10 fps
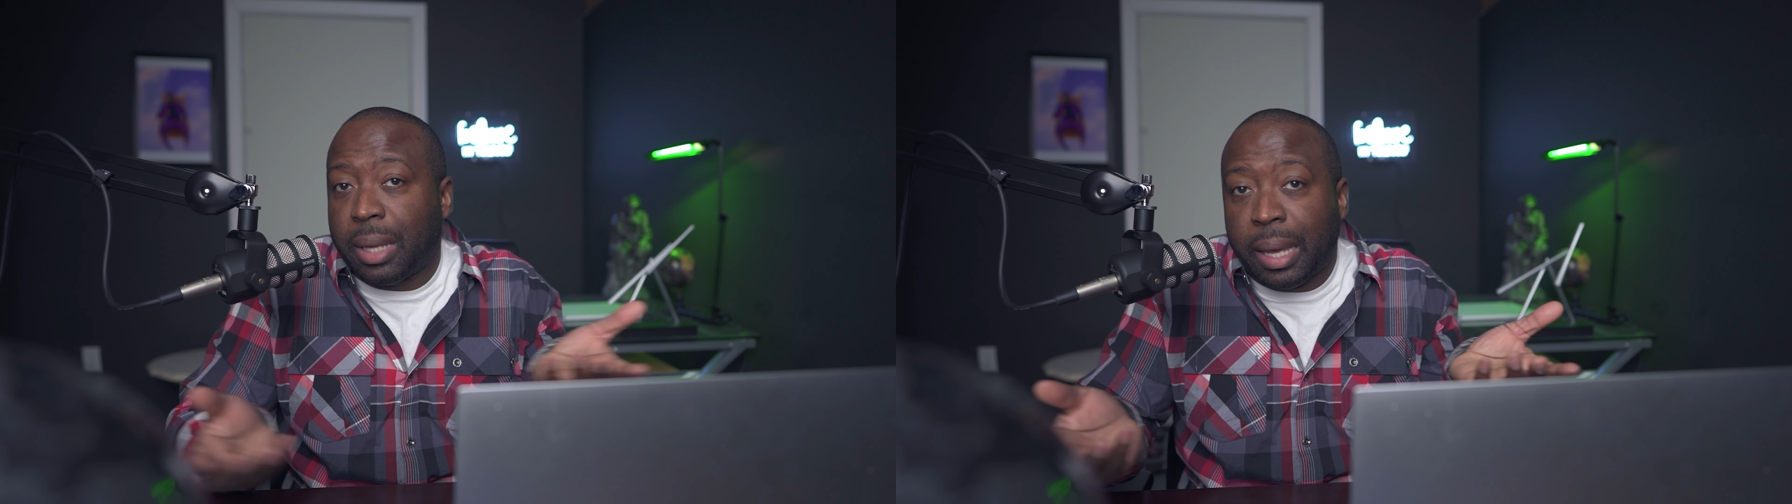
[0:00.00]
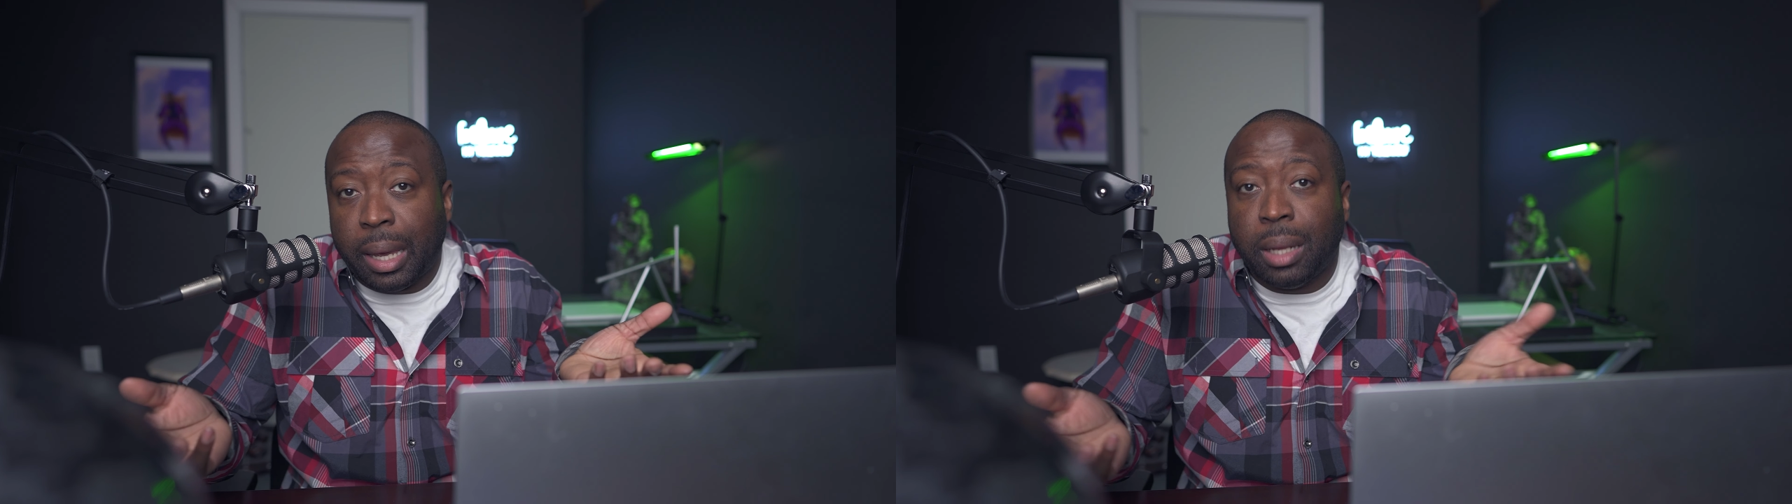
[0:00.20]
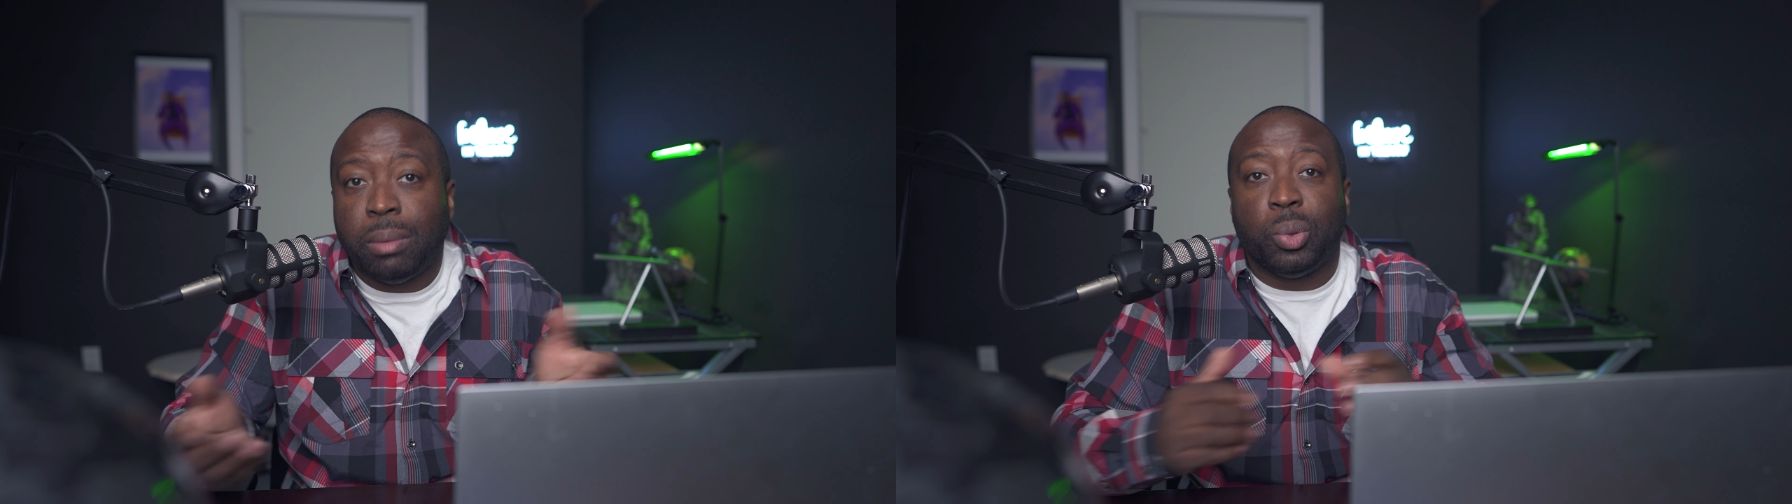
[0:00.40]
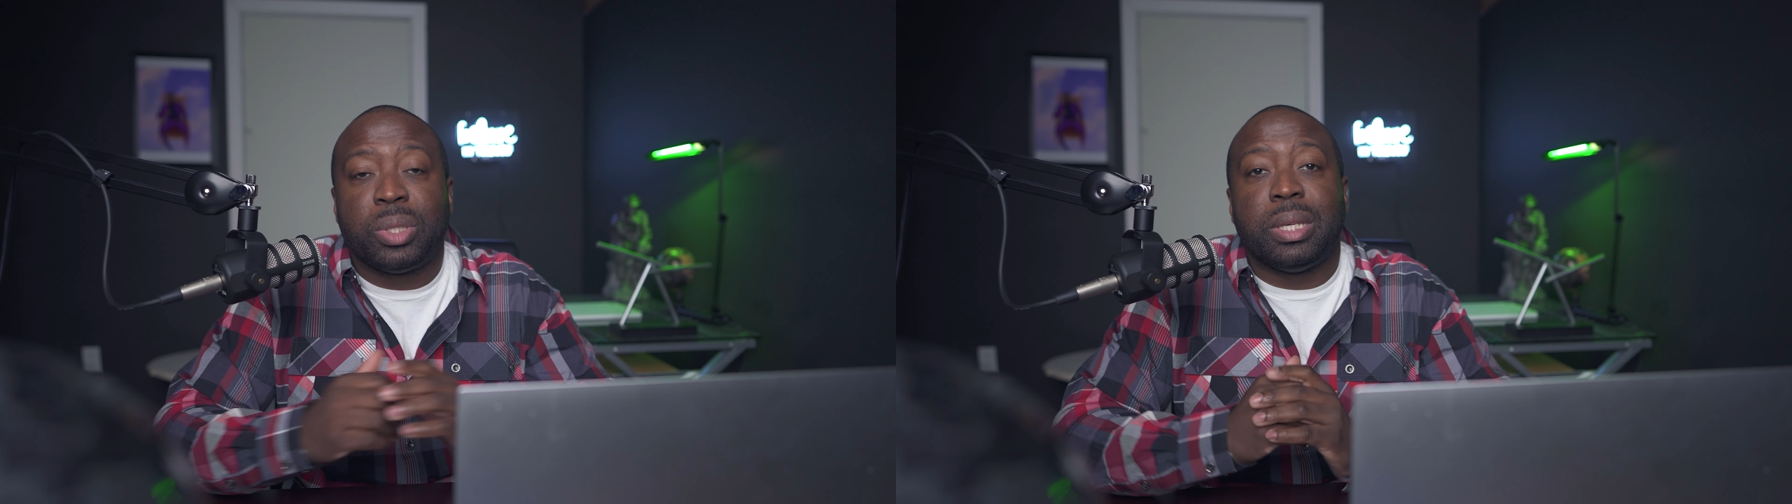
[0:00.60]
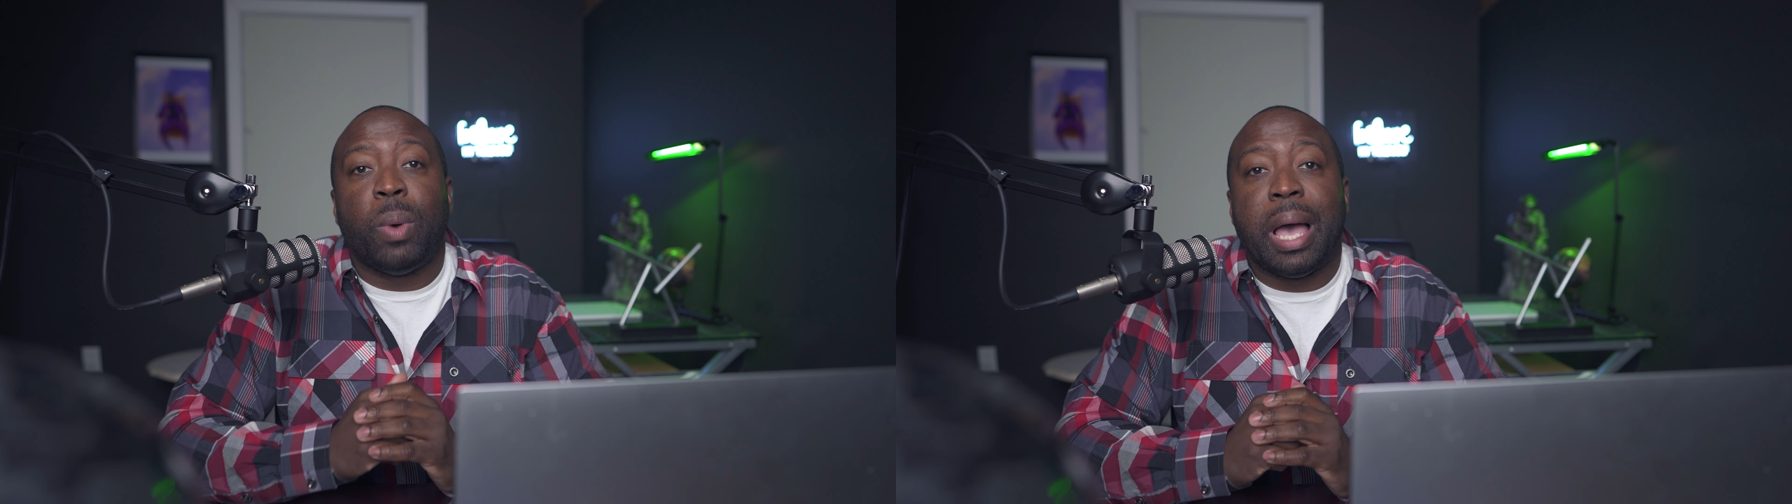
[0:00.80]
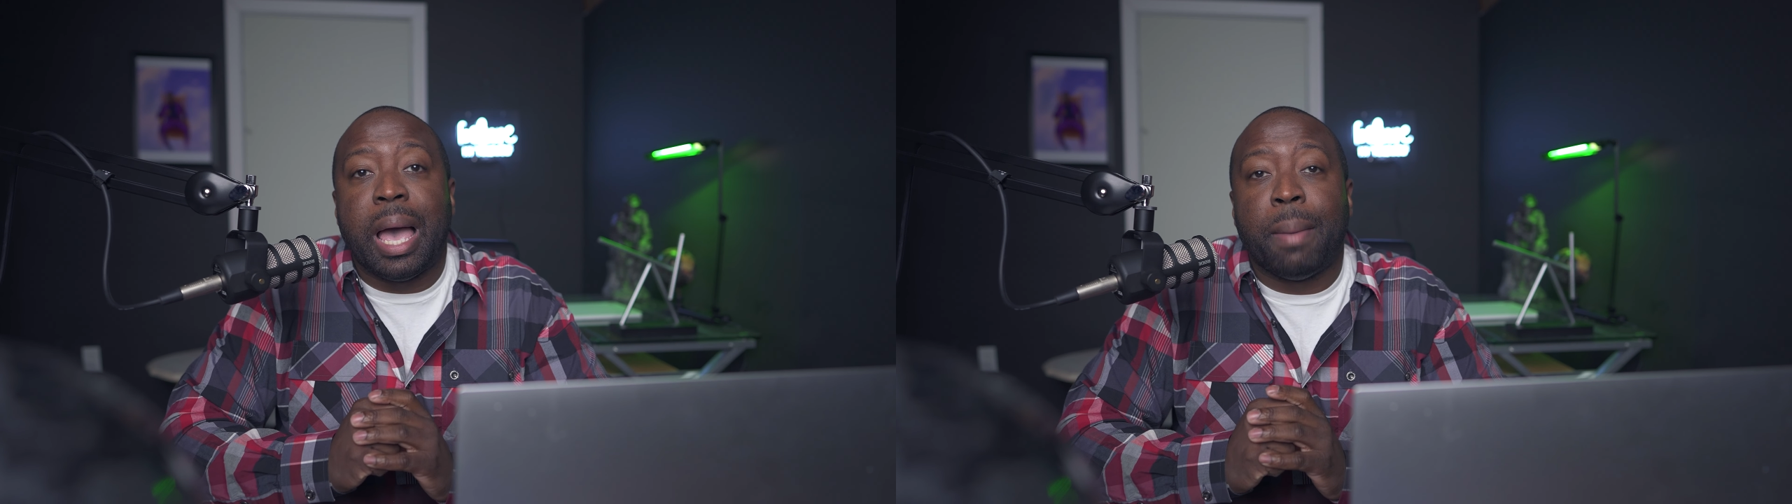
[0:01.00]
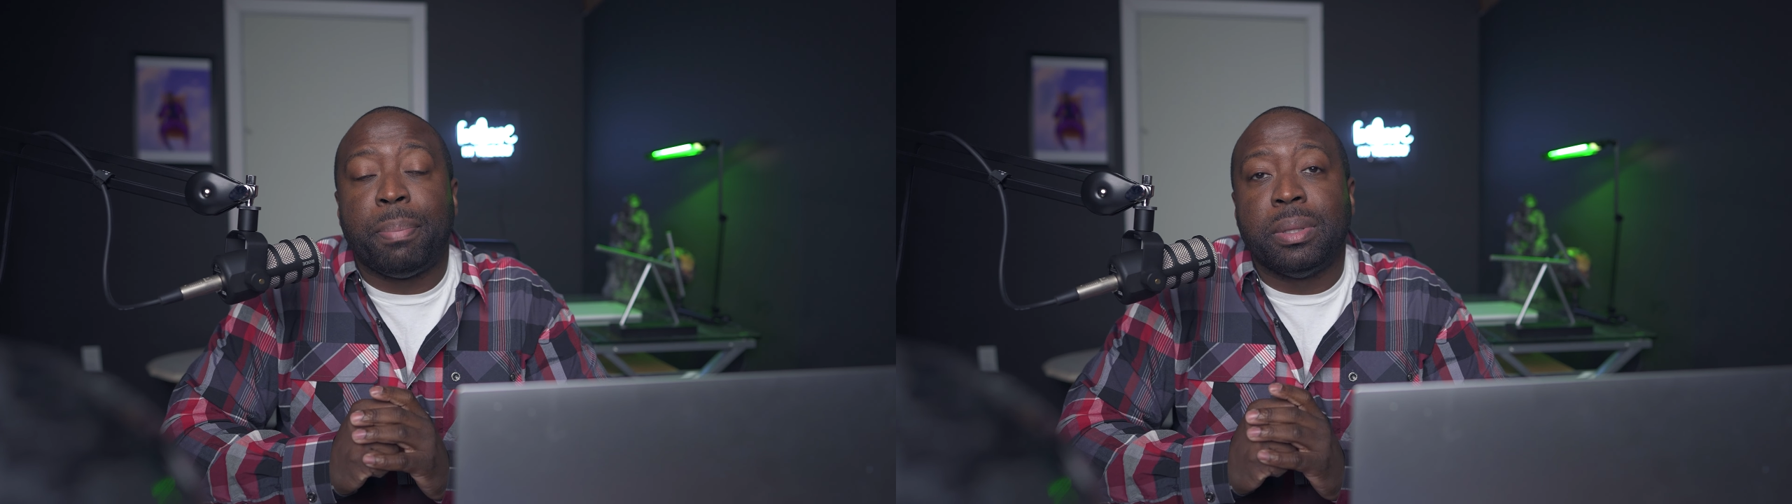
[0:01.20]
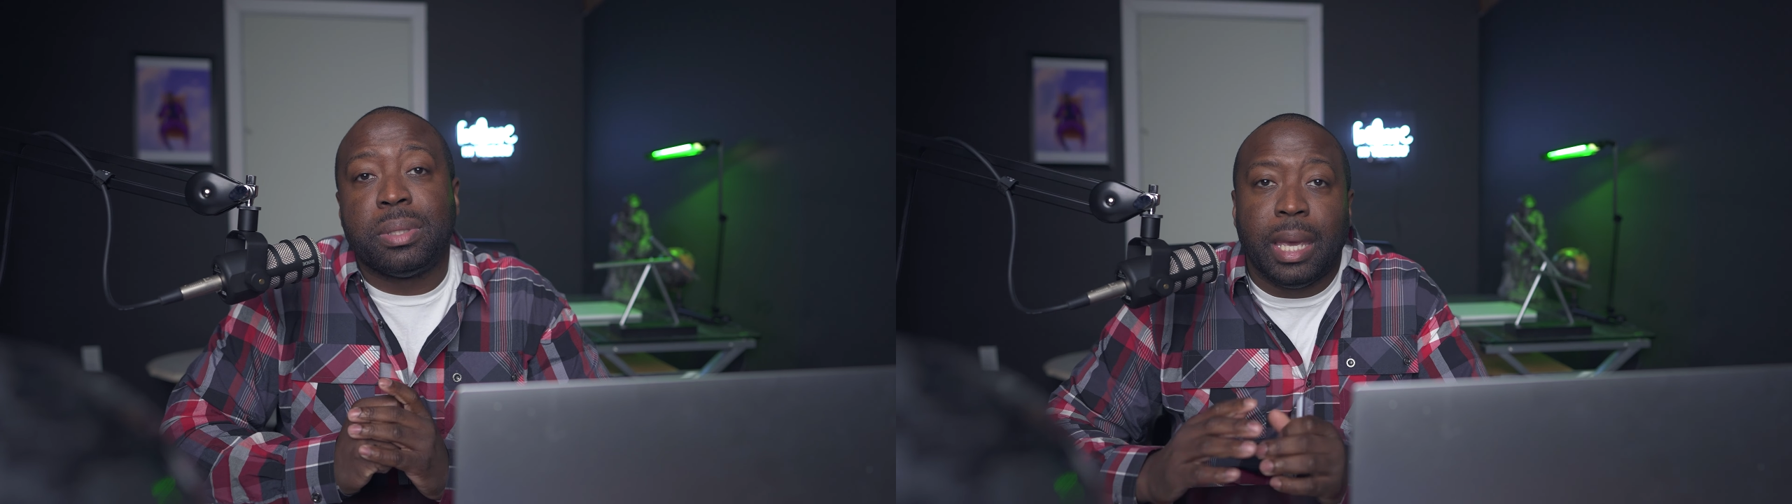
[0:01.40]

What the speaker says: and you see what happens.